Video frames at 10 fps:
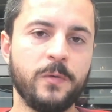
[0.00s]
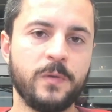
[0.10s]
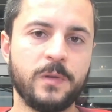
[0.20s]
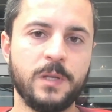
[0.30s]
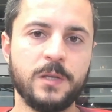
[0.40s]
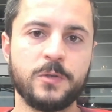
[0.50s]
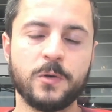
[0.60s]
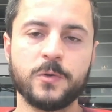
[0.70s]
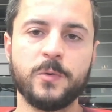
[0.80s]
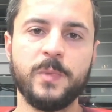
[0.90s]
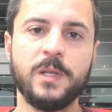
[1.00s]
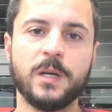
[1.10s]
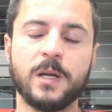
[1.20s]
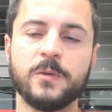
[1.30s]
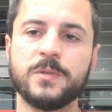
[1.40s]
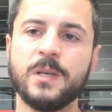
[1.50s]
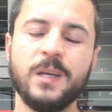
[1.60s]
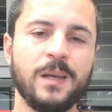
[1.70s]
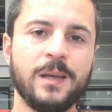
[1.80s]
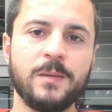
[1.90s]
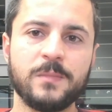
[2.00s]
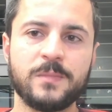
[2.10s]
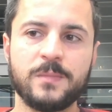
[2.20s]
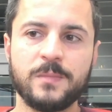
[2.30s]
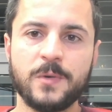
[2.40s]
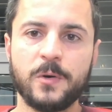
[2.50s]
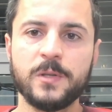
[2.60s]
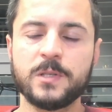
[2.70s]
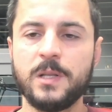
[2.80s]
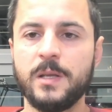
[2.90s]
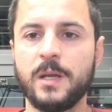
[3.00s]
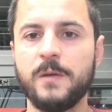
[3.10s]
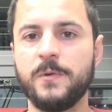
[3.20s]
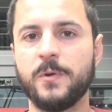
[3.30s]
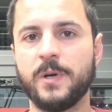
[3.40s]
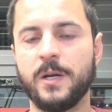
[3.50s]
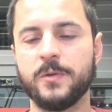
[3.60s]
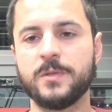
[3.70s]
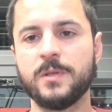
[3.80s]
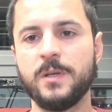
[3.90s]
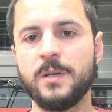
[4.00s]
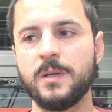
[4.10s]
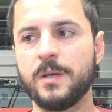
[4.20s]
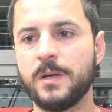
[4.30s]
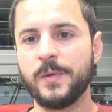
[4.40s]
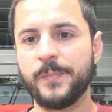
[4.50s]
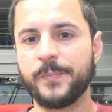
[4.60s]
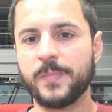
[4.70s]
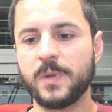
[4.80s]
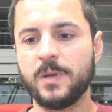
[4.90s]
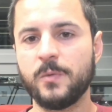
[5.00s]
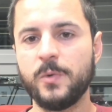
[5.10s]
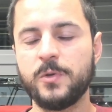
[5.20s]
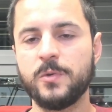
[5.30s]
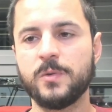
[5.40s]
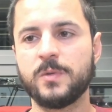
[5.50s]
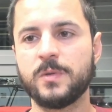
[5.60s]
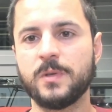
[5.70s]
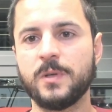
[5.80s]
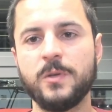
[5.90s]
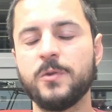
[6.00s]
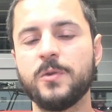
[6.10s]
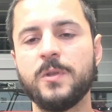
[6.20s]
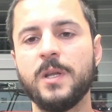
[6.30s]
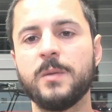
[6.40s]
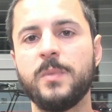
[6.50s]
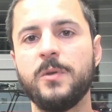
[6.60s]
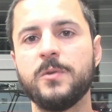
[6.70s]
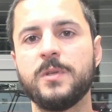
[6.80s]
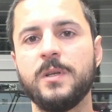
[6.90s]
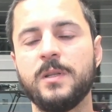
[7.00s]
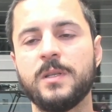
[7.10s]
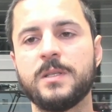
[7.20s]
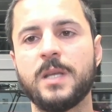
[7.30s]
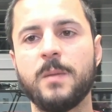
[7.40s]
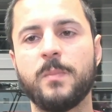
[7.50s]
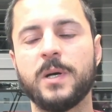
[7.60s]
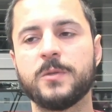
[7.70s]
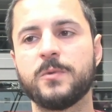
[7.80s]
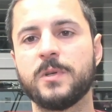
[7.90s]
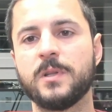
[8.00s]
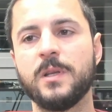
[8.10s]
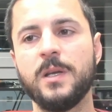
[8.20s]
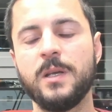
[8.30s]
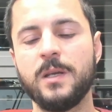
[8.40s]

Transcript: All of these social media accounts, and honestly everywhere else. You should not be using the same password.